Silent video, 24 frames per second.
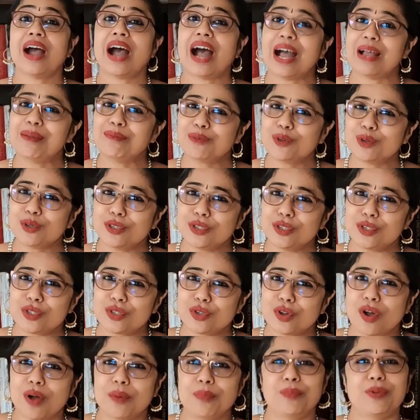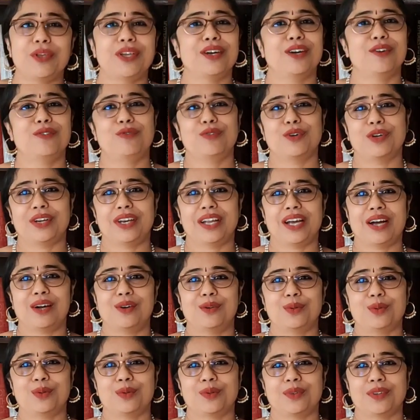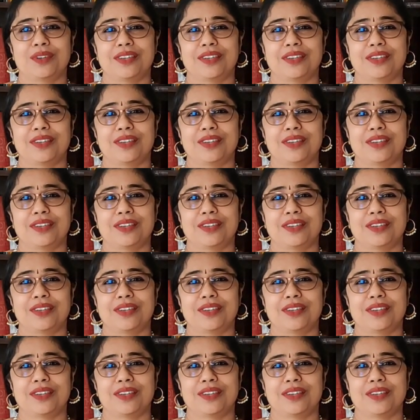I'm going to stop here for now.